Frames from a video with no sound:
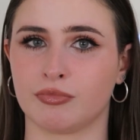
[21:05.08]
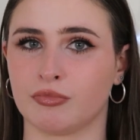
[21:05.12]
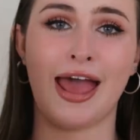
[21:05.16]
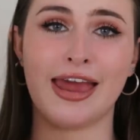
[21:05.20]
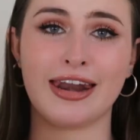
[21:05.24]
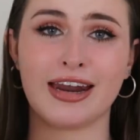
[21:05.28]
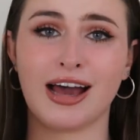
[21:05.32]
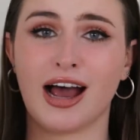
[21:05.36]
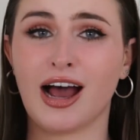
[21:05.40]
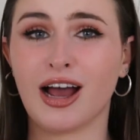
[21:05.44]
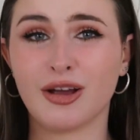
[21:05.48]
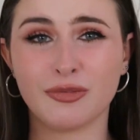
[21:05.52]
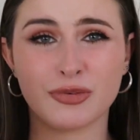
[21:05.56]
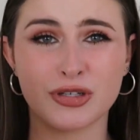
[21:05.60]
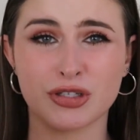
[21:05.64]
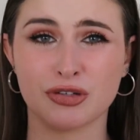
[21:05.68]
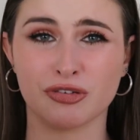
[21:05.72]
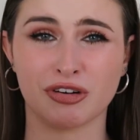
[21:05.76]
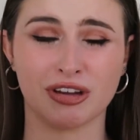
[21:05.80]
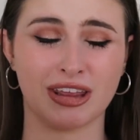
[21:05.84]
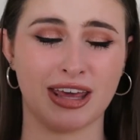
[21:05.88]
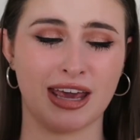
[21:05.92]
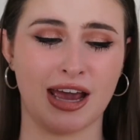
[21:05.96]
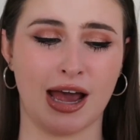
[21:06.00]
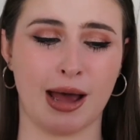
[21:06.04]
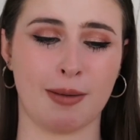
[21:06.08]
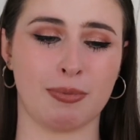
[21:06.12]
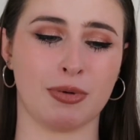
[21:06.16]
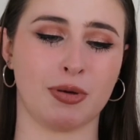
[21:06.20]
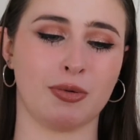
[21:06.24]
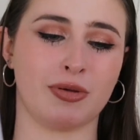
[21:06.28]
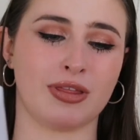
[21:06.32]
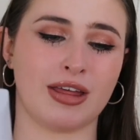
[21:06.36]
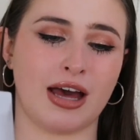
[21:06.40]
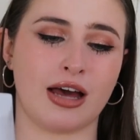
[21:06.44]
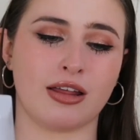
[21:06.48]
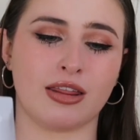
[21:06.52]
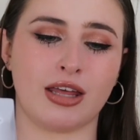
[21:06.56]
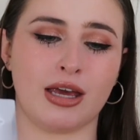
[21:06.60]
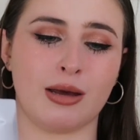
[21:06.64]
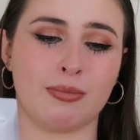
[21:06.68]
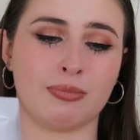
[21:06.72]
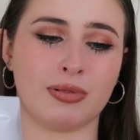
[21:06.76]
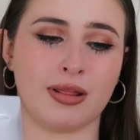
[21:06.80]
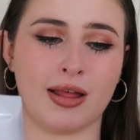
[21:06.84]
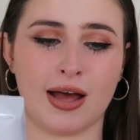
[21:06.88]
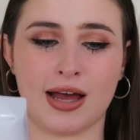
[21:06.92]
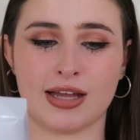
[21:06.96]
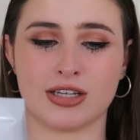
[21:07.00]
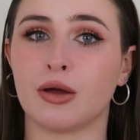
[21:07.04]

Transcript: And I was really happy with how they apply.